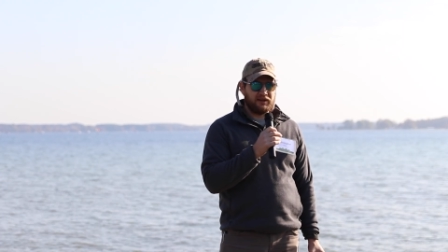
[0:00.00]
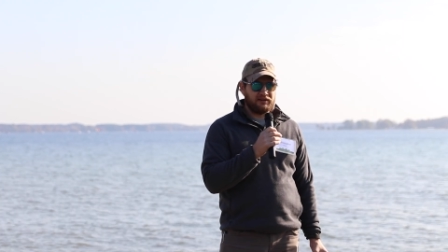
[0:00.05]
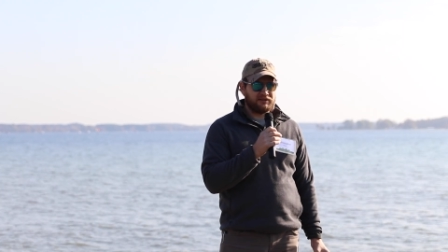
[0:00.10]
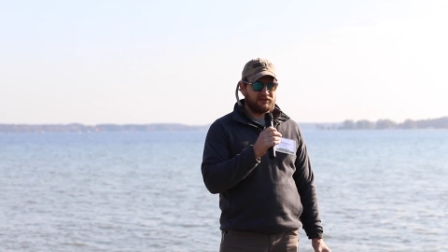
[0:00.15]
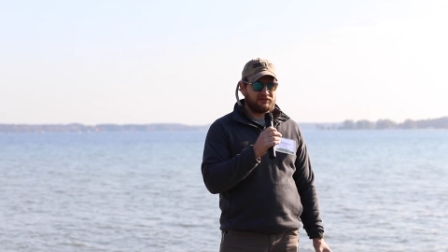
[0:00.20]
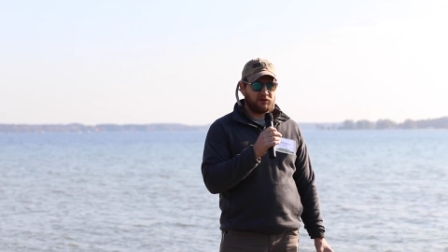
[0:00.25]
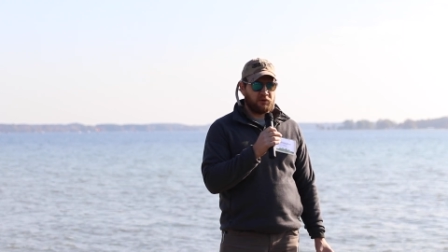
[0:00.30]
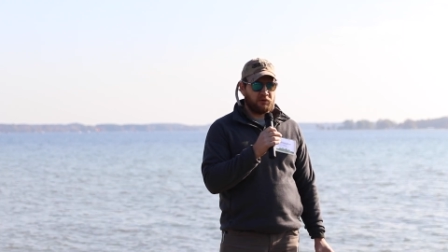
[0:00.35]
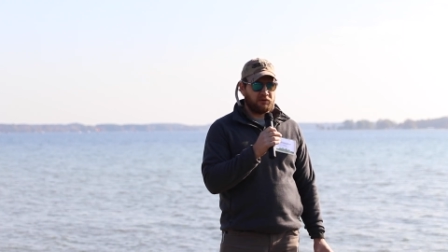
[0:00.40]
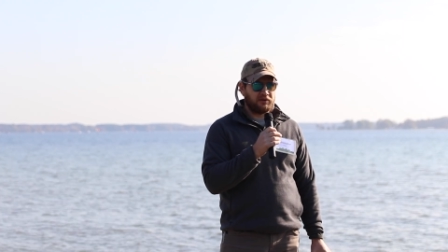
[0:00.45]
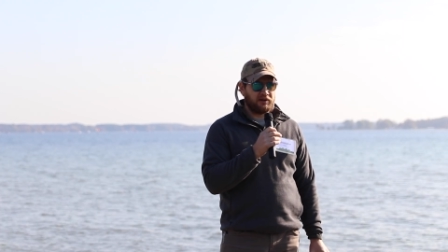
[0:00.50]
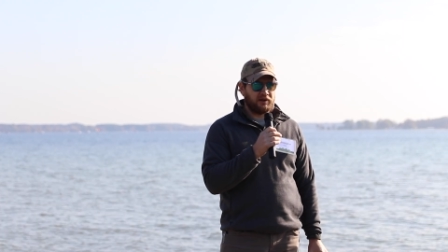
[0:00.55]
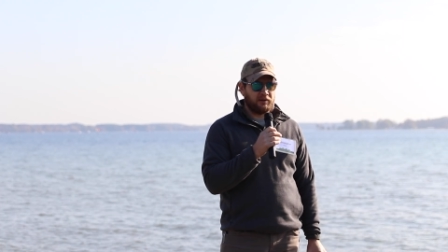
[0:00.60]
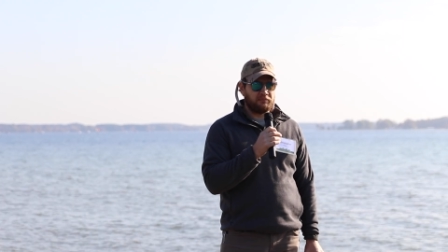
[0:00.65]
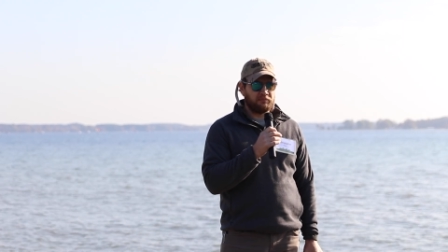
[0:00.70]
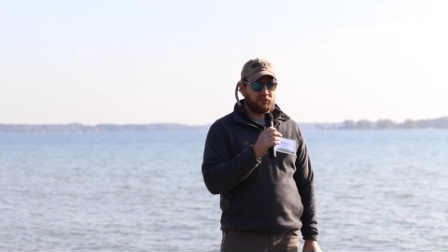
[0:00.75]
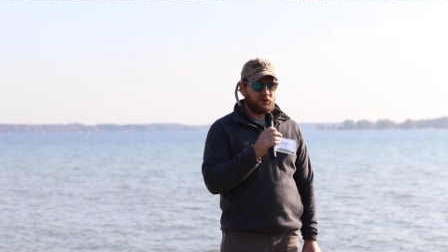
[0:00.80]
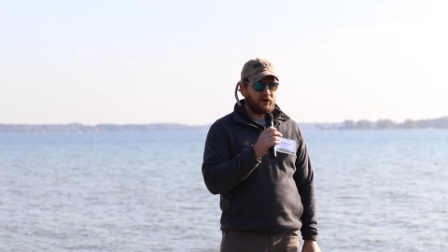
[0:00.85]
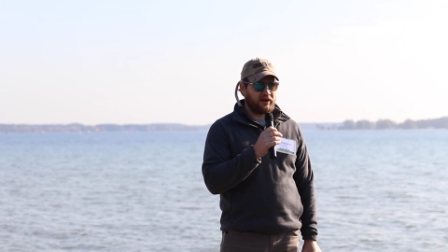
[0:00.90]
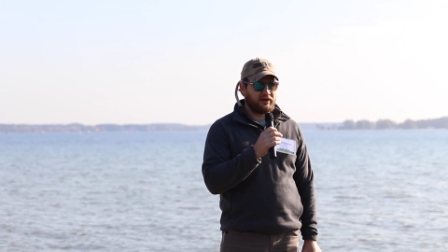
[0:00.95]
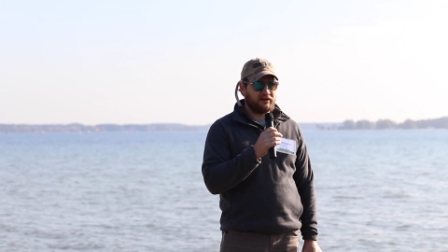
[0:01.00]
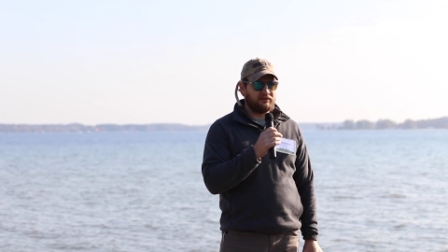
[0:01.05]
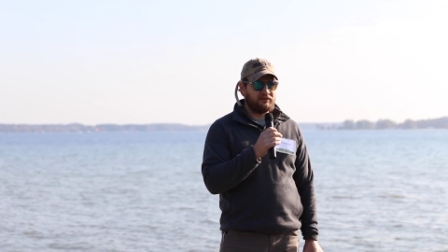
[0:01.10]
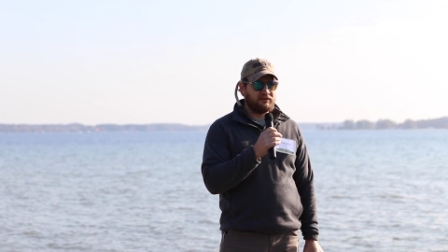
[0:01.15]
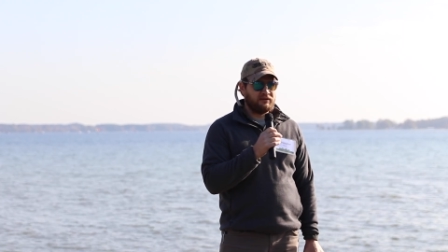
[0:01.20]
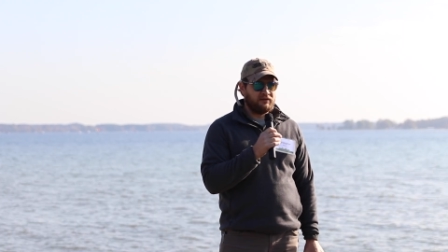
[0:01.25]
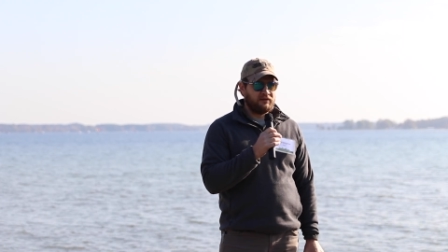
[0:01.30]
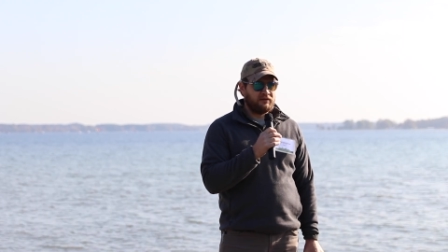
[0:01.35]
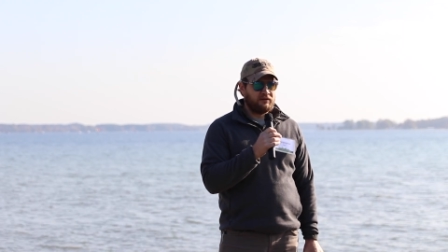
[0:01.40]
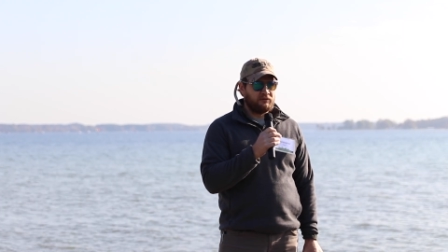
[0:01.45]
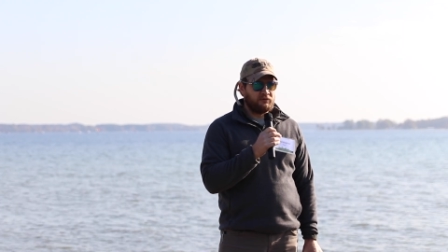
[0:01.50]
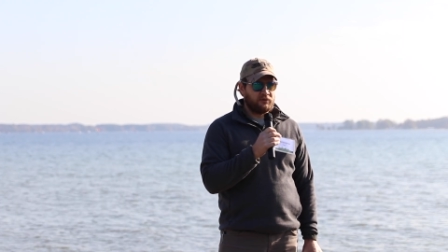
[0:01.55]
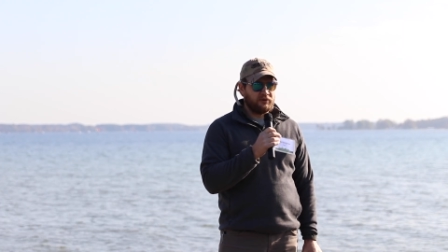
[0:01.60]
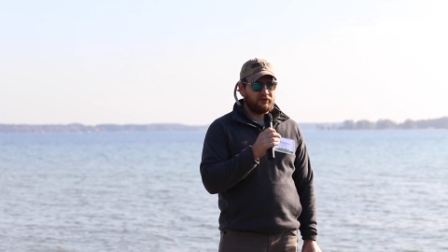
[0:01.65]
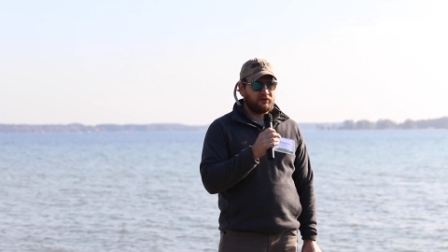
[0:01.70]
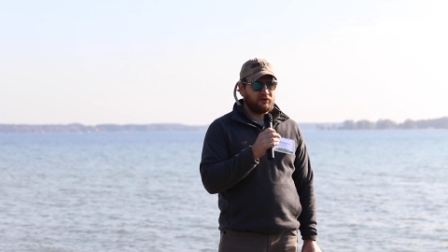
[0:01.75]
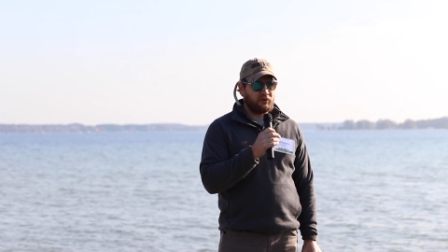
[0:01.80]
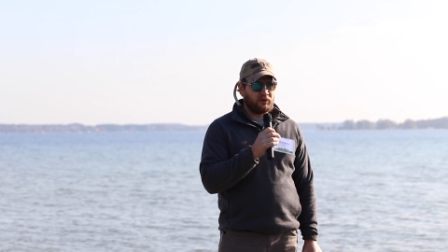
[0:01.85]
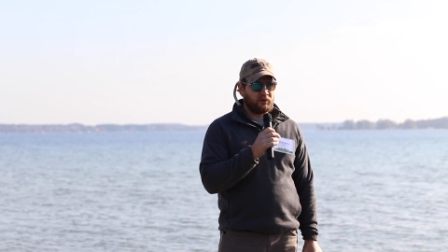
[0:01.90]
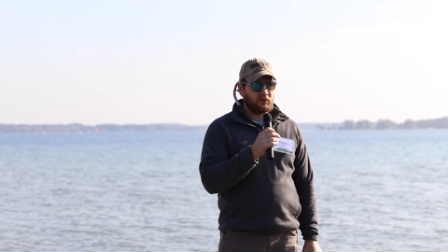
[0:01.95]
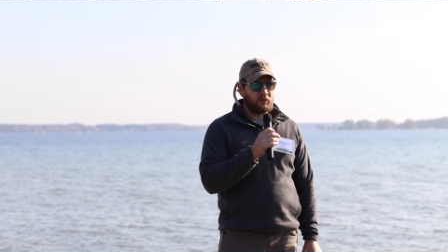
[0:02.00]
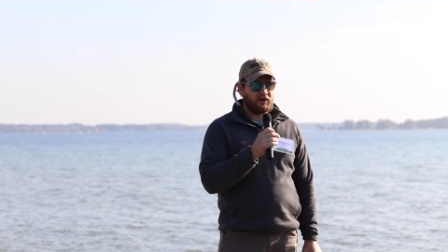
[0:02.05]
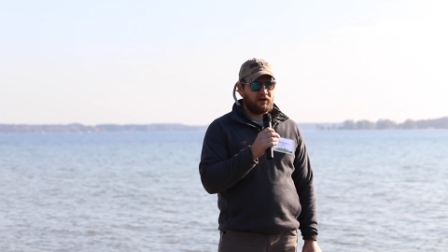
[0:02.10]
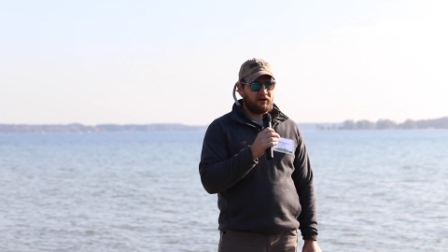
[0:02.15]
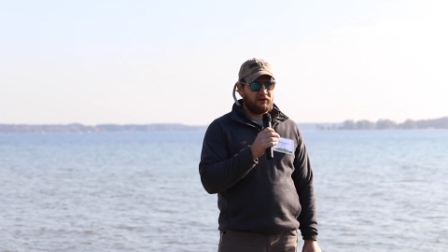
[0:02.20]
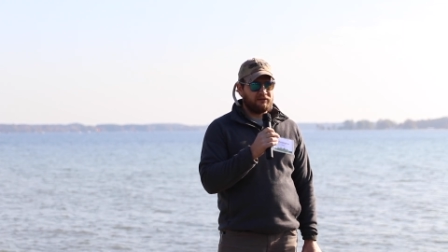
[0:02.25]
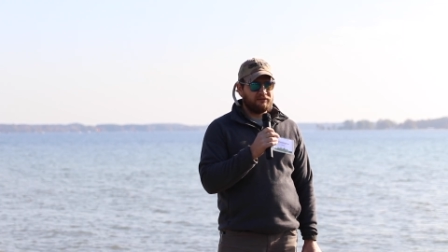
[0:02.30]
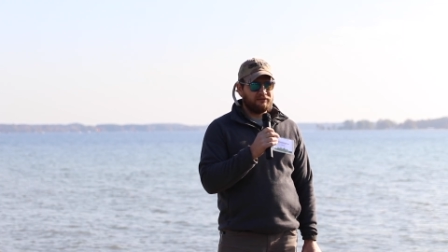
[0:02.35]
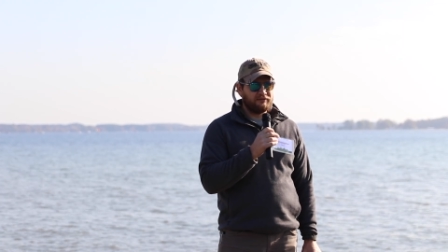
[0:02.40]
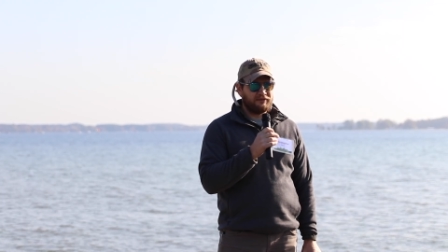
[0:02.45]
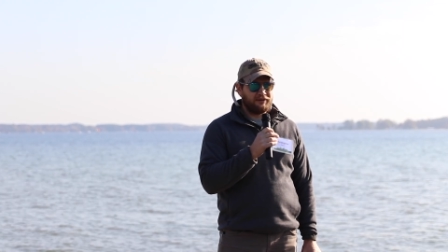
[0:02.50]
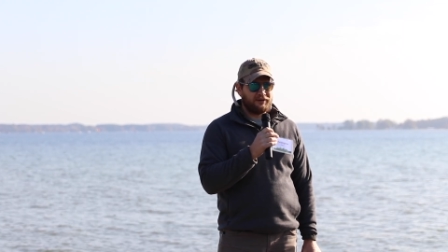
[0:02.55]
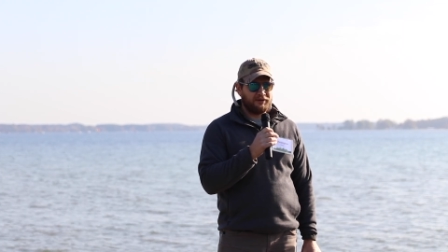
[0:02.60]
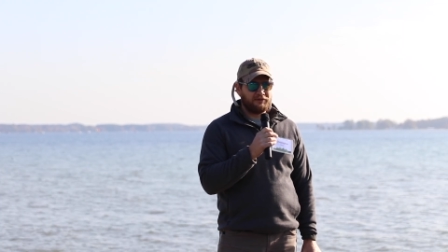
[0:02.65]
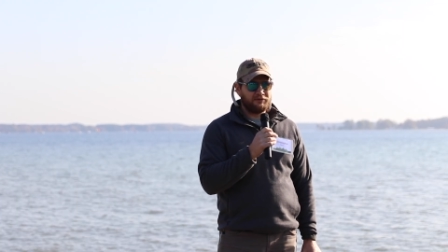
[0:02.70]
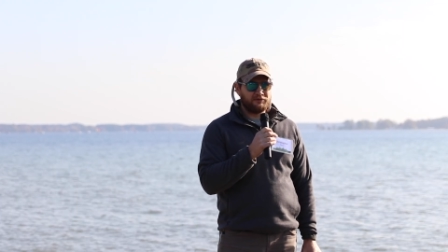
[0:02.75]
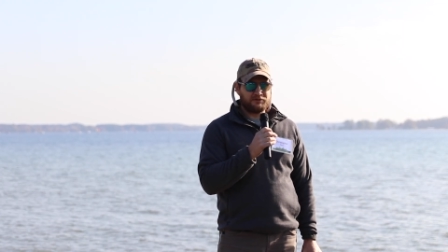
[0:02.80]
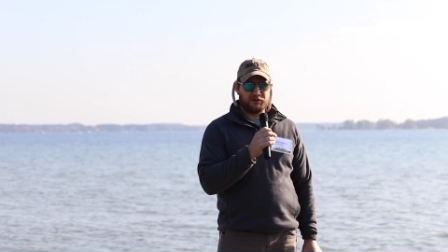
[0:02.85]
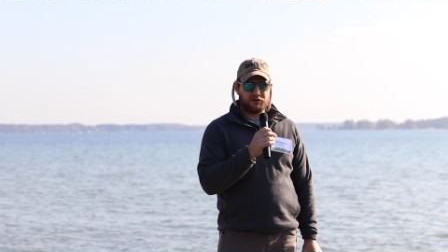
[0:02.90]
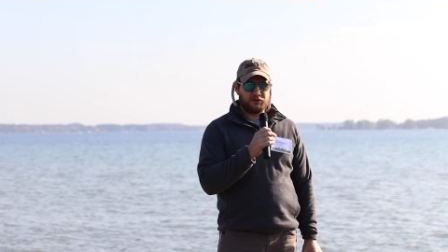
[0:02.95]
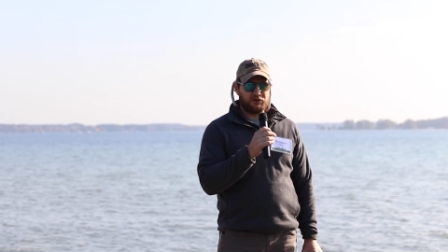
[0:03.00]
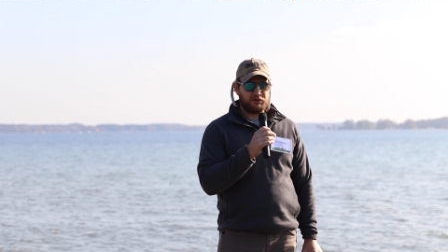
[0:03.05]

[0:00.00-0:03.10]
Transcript: and it's holding up great, really doing well. And there's